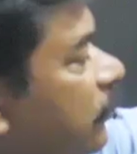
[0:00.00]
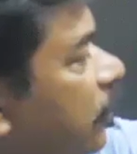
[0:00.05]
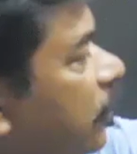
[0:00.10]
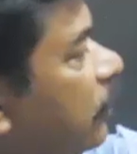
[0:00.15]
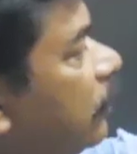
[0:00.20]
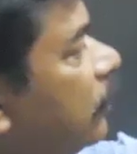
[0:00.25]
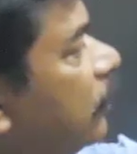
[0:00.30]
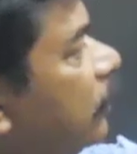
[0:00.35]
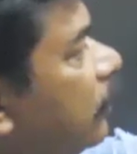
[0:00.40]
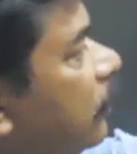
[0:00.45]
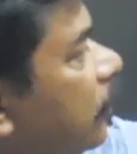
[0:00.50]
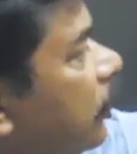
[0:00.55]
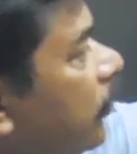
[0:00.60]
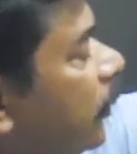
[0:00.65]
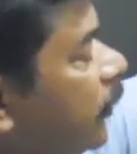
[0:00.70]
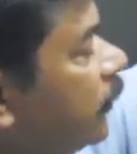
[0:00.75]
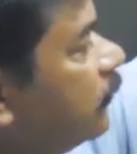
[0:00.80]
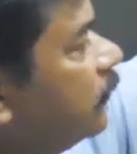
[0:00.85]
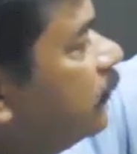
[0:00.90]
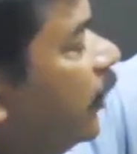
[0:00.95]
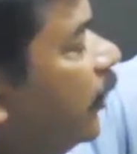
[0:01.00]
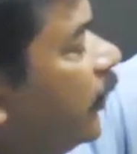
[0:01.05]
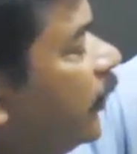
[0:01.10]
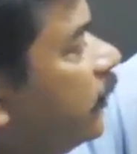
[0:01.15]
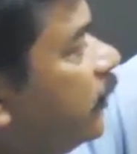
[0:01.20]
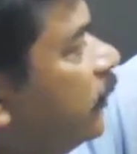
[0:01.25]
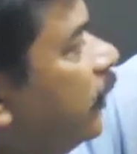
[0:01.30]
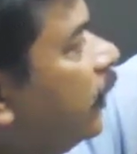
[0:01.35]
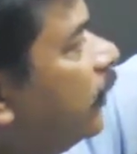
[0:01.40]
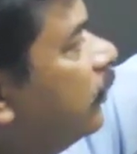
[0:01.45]
is D. It is
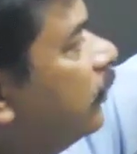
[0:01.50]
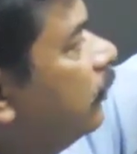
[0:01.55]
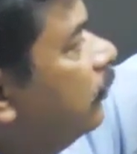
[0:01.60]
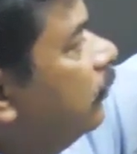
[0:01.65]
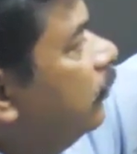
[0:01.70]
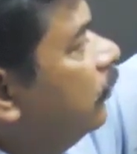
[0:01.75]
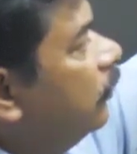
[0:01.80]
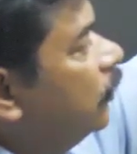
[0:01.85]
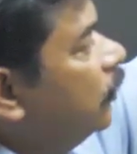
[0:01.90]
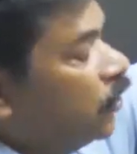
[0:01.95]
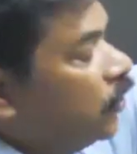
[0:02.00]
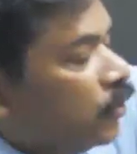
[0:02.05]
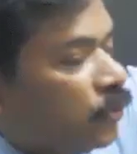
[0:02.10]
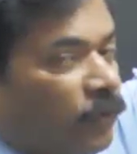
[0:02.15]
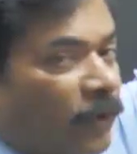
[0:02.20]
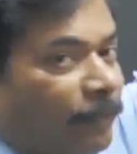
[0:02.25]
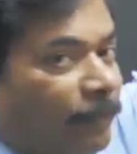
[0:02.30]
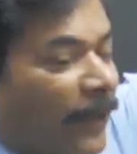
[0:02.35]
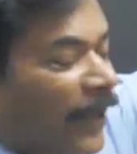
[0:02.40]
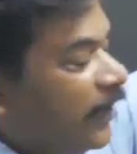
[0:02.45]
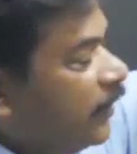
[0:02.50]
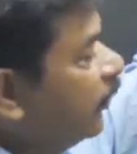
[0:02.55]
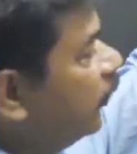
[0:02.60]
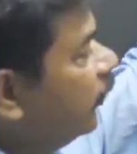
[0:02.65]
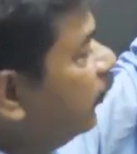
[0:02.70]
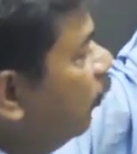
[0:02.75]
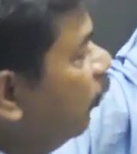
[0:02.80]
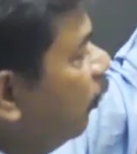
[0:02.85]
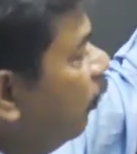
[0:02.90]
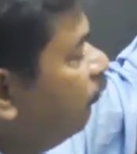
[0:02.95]
connected to a
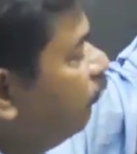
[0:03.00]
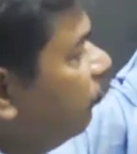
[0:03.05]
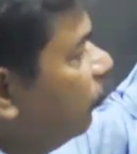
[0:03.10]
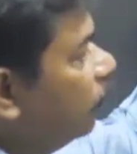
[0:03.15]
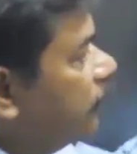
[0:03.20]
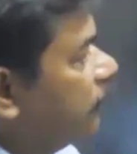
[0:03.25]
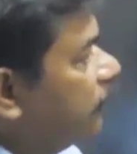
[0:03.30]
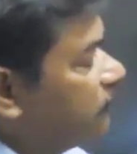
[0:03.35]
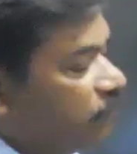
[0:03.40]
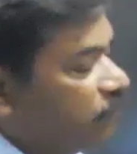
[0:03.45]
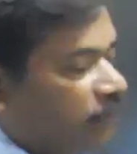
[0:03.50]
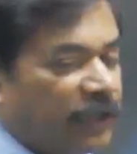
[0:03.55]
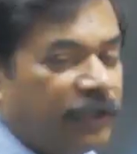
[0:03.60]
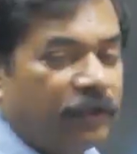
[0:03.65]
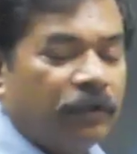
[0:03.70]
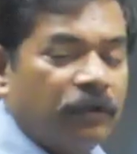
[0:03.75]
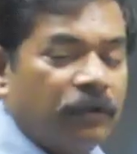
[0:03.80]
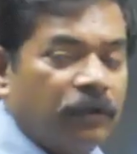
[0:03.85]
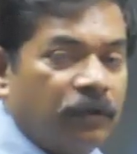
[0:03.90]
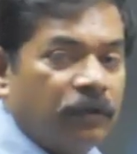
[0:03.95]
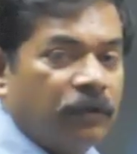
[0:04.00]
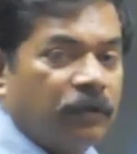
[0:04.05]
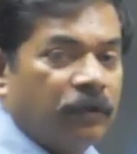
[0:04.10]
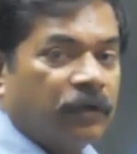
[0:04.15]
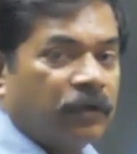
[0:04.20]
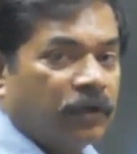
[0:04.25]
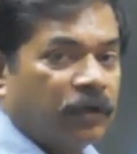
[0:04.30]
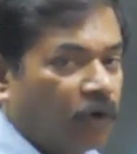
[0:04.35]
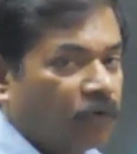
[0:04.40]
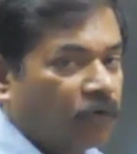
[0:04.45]
battery of voltage V.
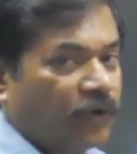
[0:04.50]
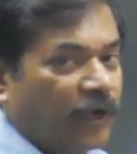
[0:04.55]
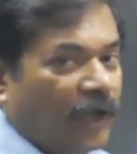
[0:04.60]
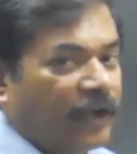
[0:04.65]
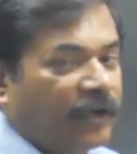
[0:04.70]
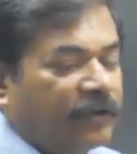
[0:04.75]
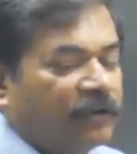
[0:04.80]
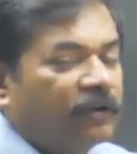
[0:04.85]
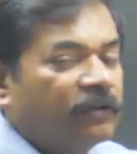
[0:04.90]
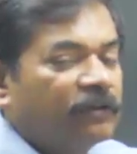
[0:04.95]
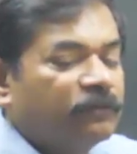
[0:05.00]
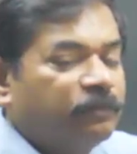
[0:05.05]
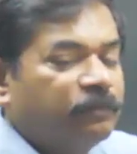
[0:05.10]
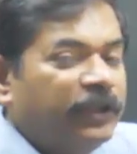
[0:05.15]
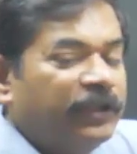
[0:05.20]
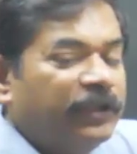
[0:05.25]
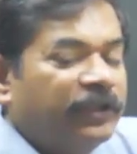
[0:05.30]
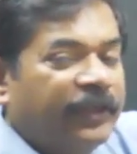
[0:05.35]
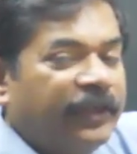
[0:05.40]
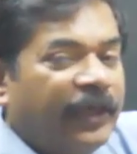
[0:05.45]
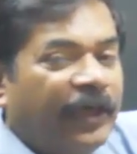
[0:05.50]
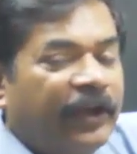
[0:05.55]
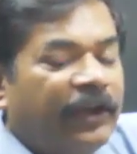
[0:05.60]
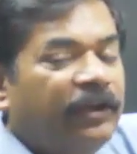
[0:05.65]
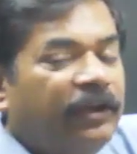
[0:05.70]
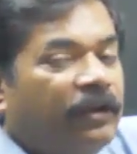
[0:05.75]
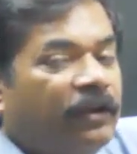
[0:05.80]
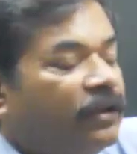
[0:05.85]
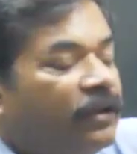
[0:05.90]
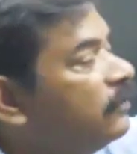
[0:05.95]
Now dielectric is being
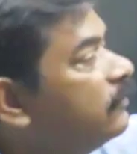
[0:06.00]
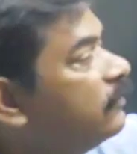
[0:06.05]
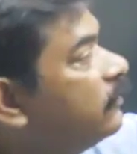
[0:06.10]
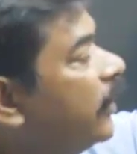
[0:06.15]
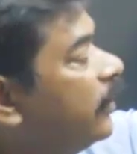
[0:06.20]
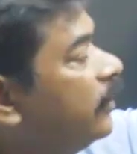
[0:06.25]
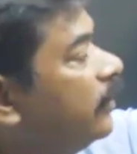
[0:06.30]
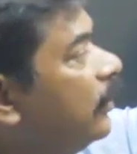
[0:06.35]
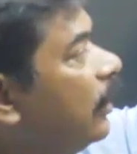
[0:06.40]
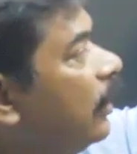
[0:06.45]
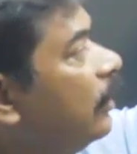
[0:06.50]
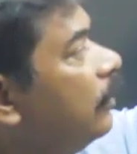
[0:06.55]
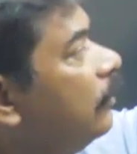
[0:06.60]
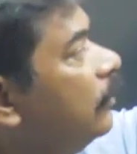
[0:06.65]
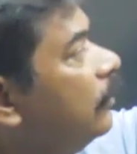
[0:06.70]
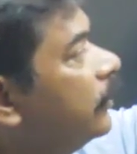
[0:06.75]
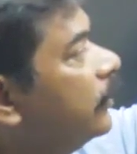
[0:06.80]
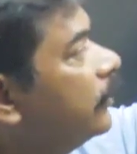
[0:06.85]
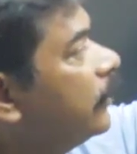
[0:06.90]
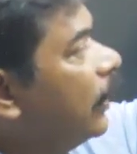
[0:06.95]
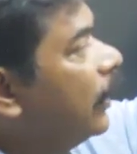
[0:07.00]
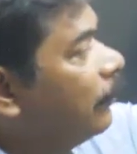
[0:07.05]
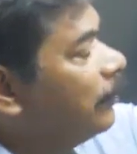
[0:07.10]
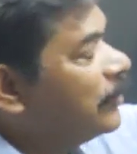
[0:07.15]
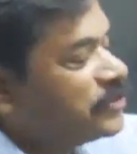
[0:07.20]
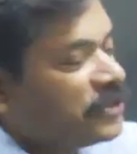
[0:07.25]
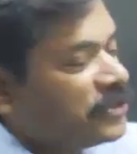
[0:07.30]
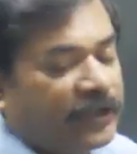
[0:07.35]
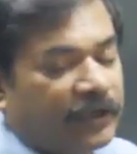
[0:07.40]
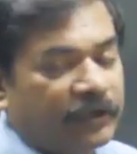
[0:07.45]
carried inside the
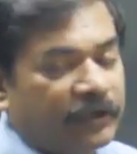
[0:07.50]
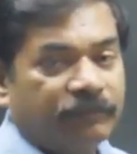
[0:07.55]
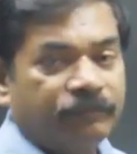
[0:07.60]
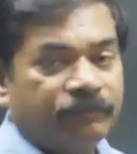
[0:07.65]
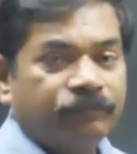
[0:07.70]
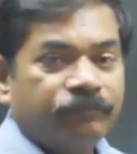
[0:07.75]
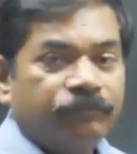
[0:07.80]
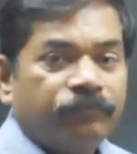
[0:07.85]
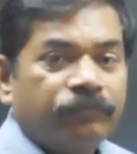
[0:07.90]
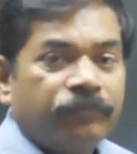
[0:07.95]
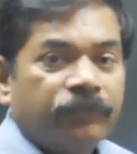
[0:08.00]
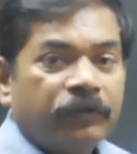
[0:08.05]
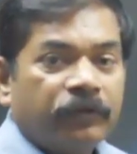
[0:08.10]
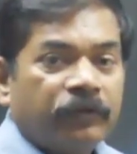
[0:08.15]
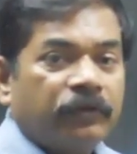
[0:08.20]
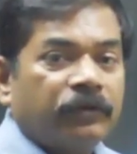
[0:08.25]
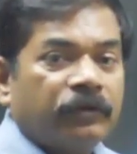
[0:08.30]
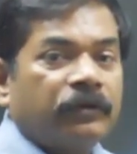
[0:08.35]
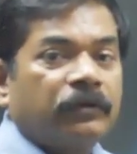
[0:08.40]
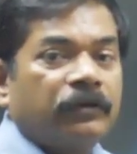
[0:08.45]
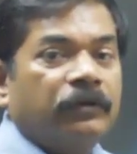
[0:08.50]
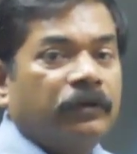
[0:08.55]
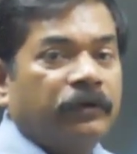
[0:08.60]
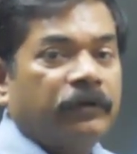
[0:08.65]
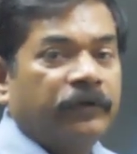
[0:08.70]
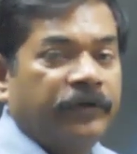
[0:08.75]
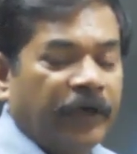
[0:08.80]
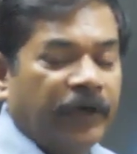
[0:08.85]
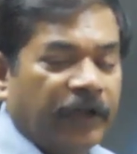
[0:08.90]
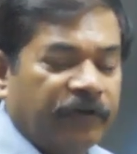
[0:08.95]
capacitor.
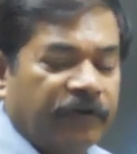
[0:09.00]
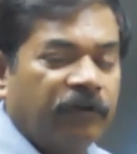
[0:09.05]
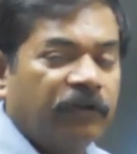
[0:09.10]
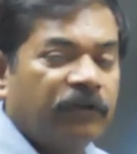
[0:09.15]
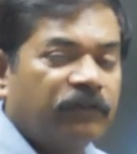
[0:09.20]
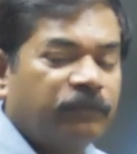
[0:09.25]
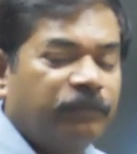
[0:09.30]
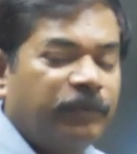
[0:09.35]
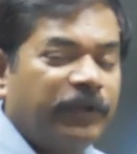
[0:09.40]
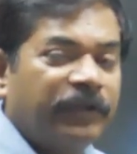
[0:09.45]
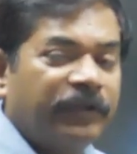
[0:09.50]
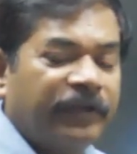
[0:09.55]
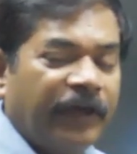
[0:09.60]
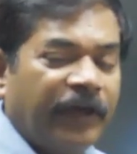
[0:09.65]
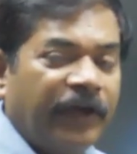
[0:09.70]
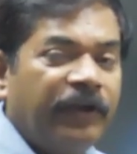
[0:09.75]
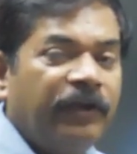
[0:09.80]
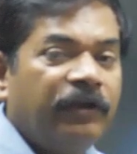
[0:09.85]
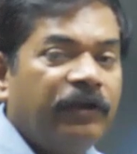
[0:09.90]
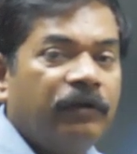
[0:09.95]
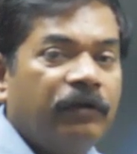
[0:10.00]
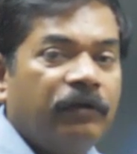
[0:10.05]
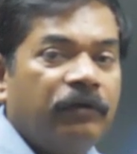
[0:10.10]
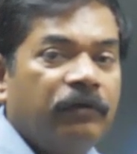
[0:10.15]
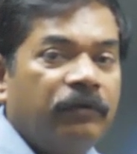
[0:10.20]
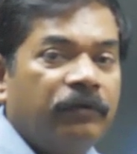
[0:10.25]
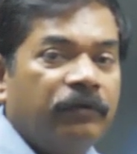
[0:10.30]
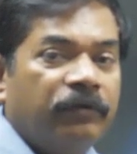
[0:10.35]
Dielectric is being carried